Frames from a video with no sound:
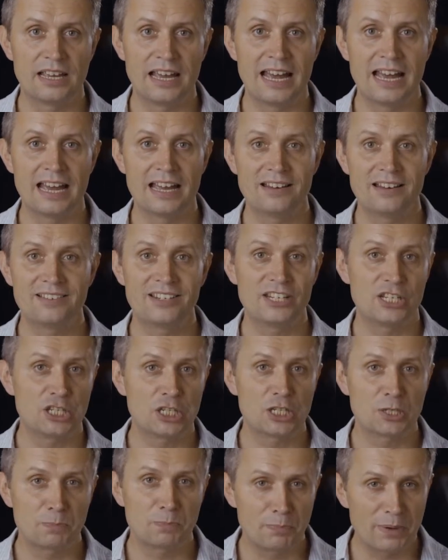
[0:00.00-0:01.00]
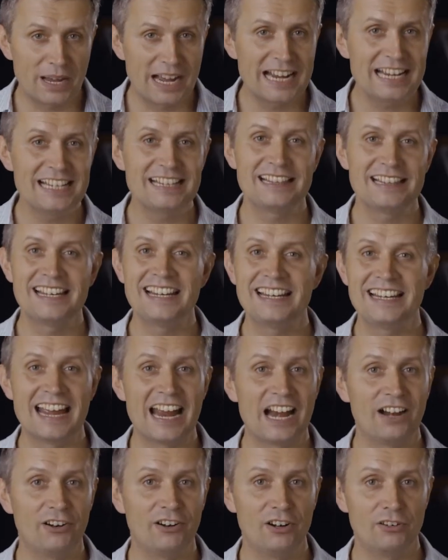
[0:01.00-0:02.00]
and despite the
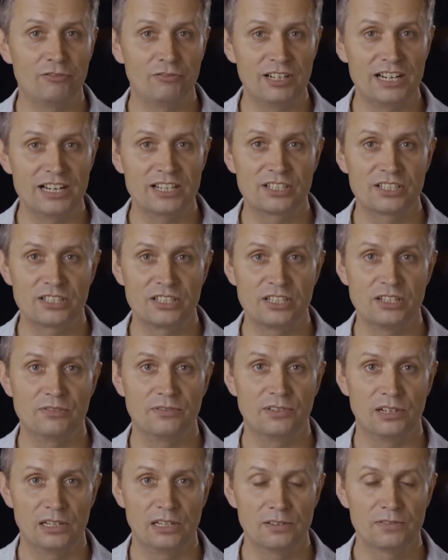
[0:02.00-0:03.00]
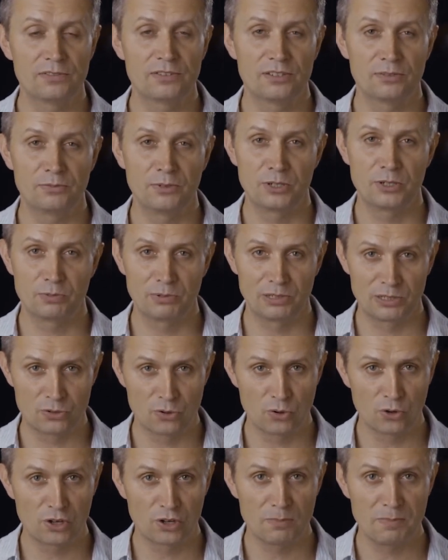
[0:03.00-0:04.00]
inherent risks involved, which we'll
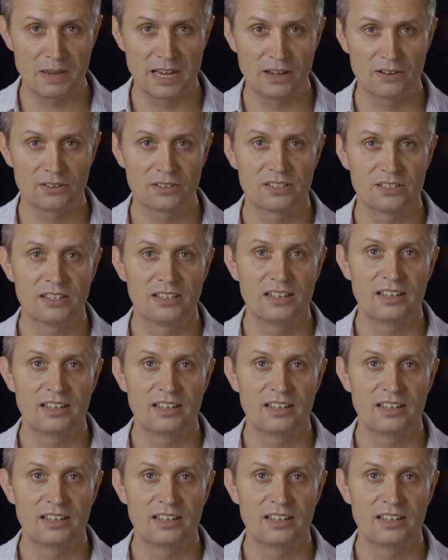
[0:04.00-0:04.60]
talk about,